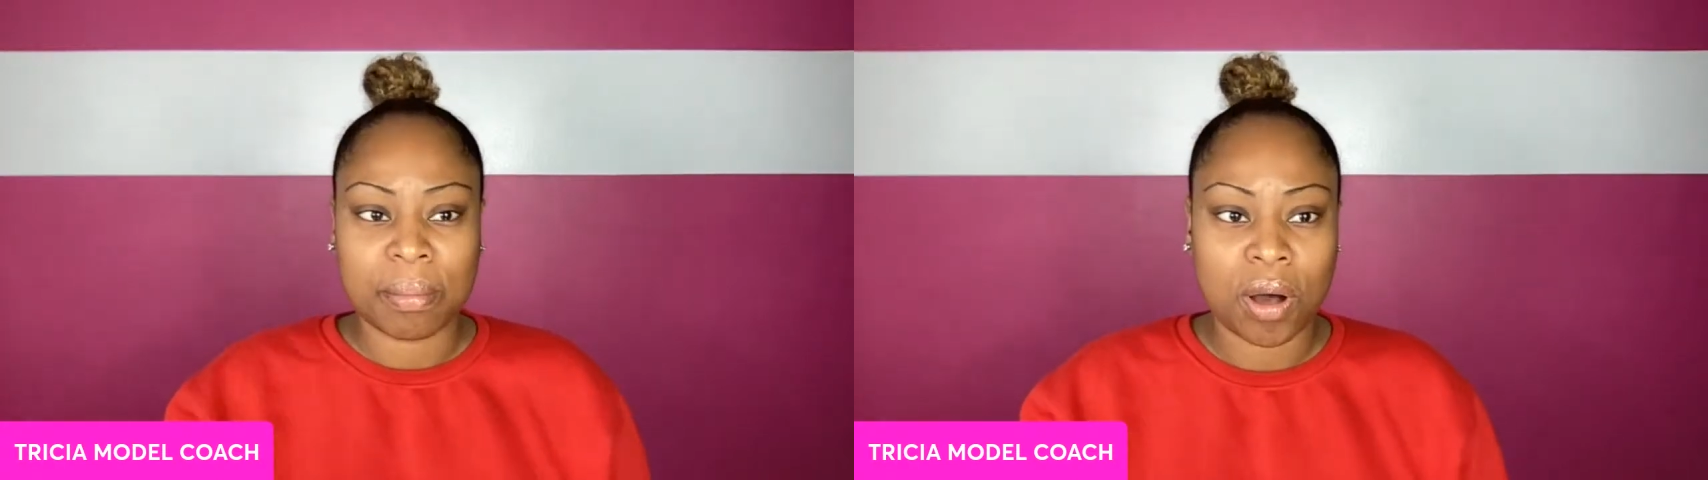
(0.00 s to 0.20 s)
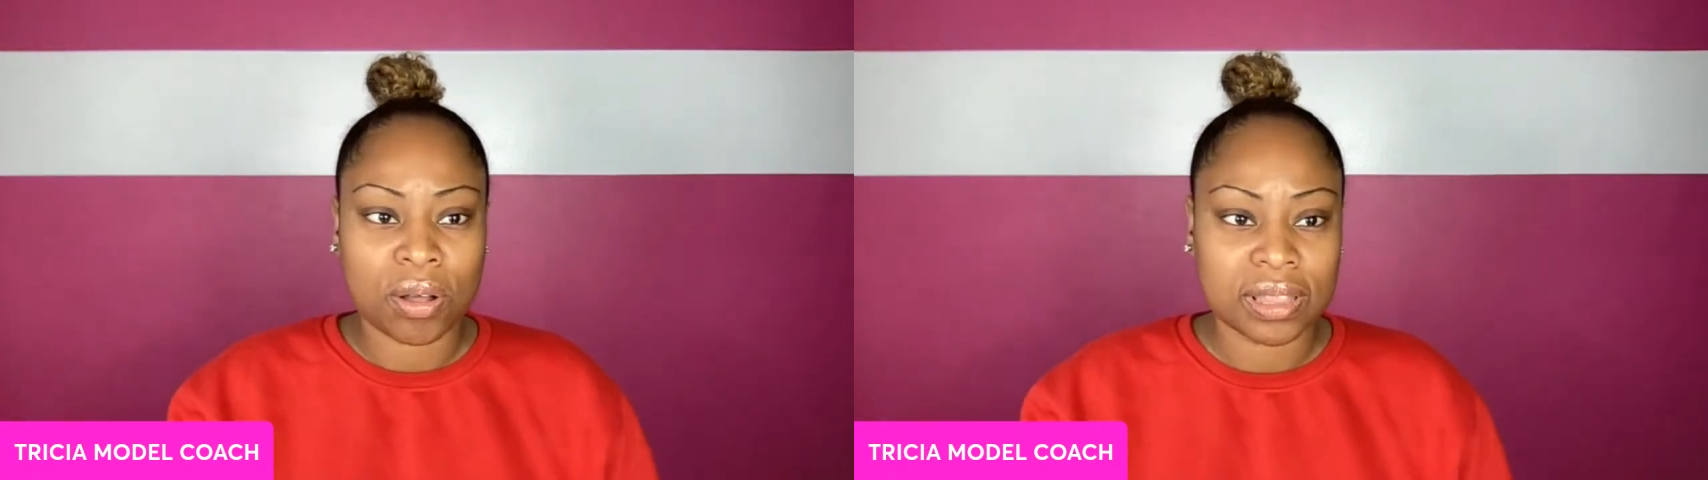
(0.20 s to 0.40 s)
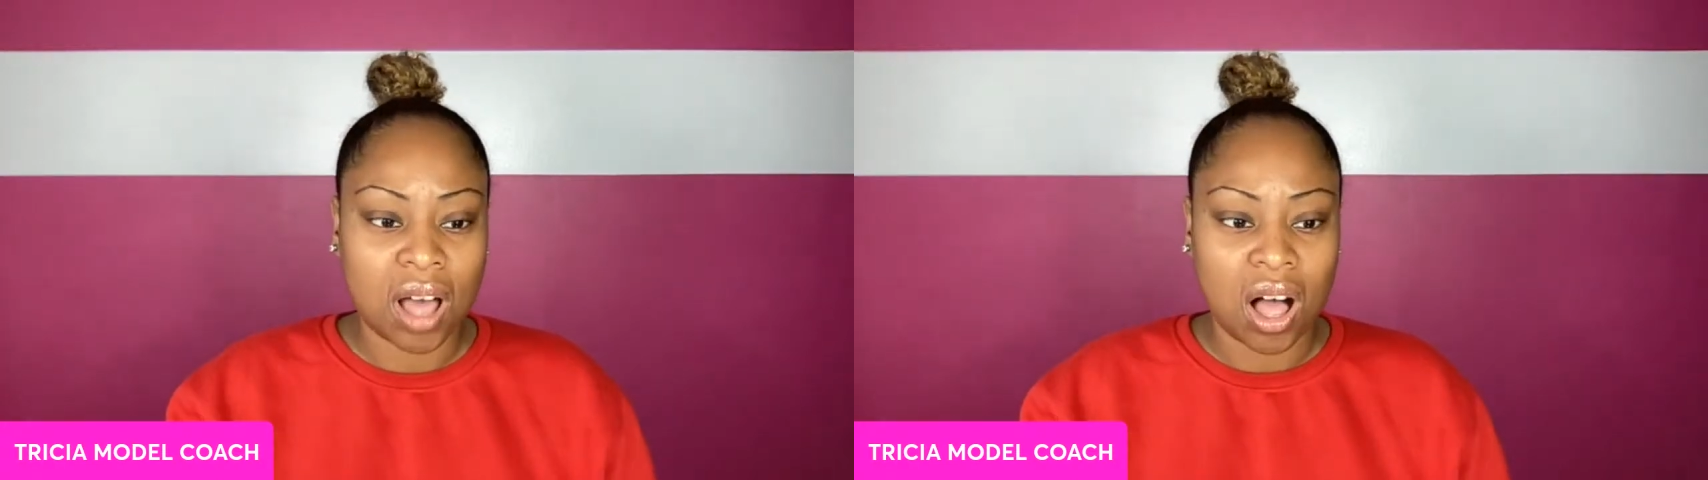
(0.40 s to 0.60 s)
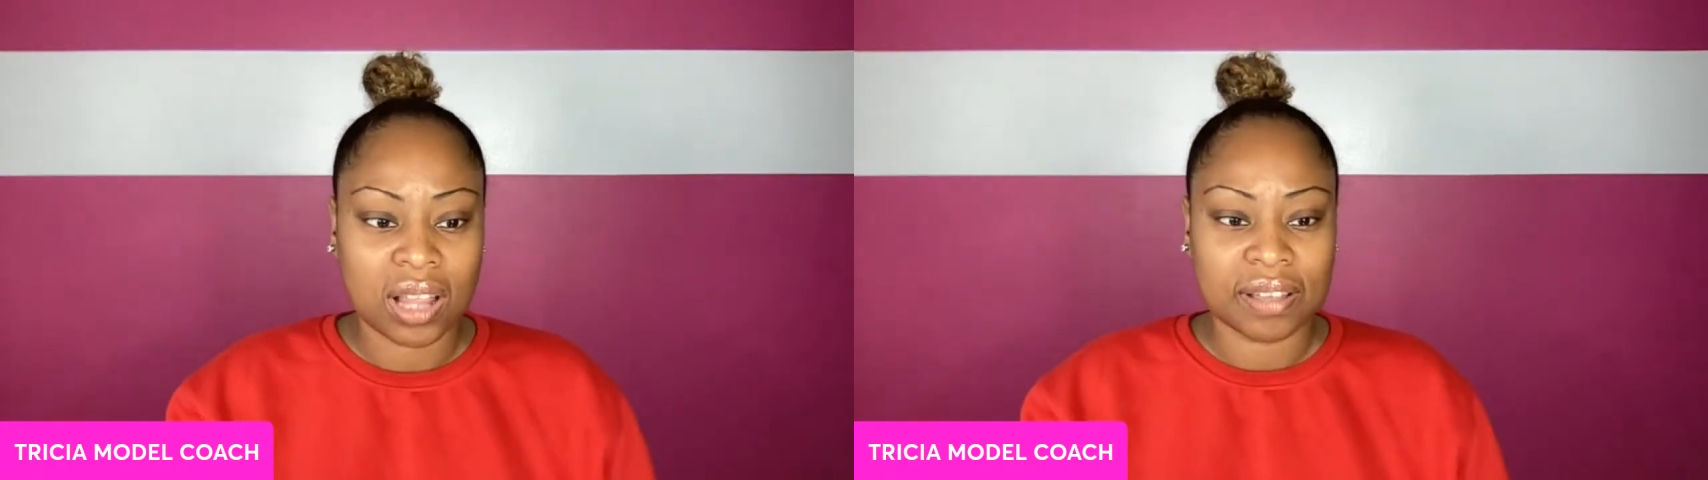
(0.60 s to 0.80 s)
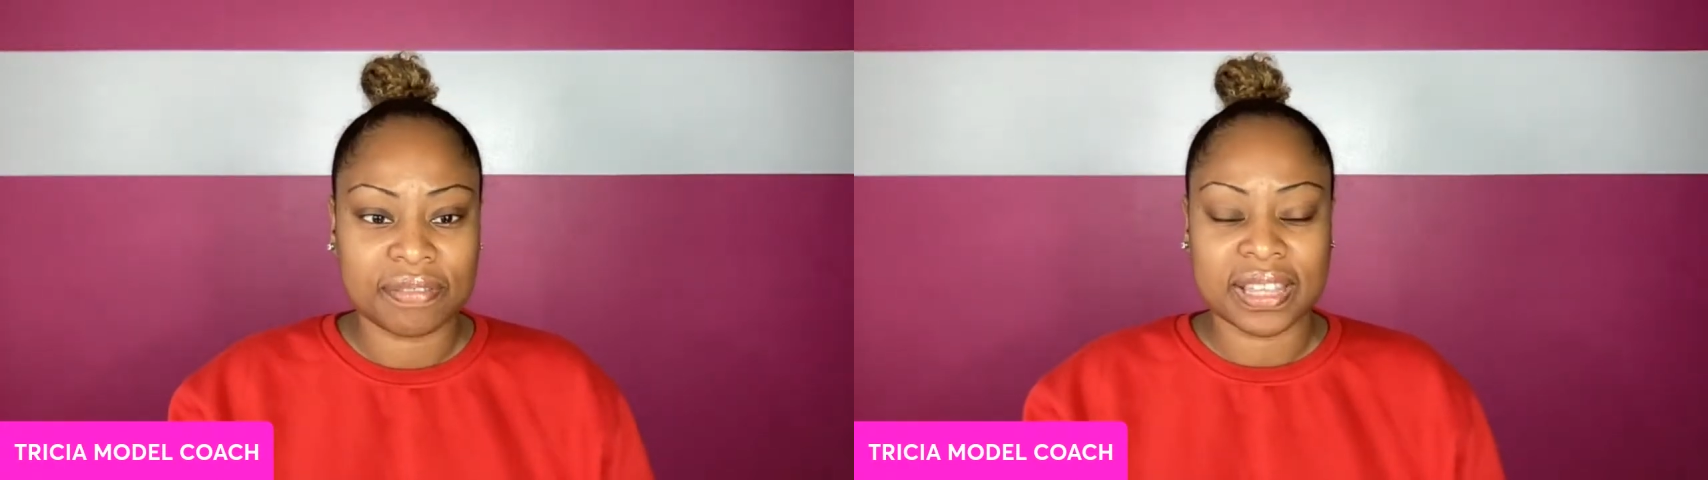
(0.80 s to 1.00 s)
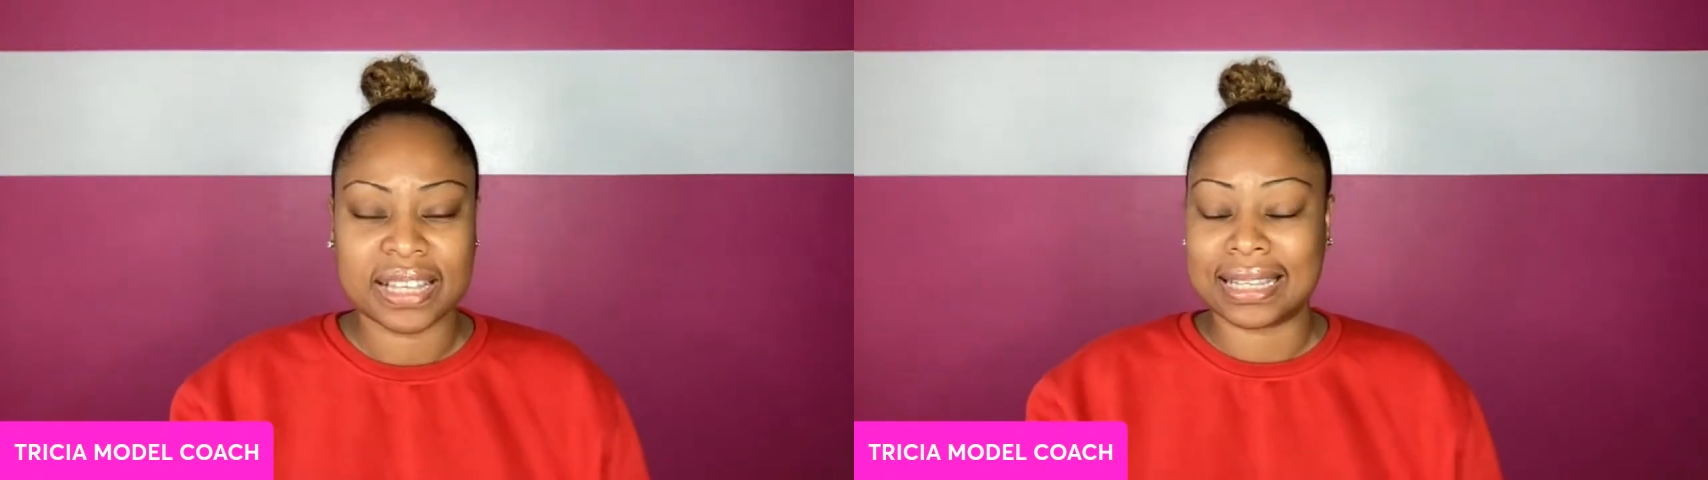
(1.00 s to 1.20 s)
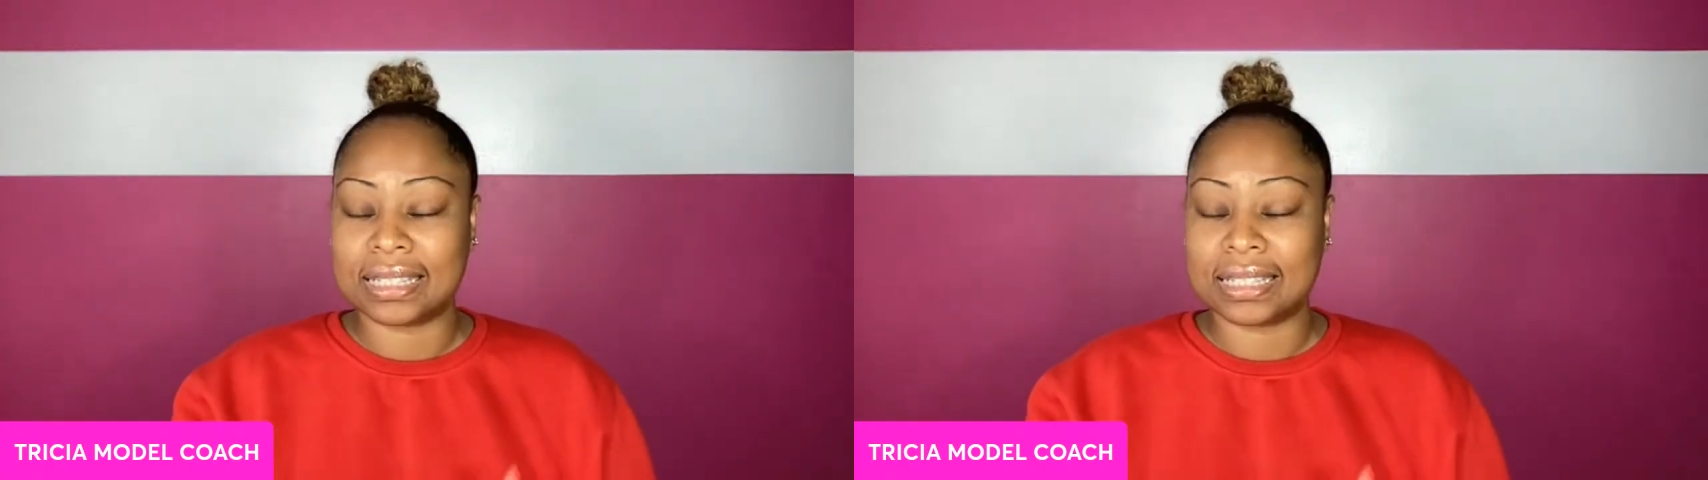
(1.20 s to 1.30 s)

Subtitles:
about all of this,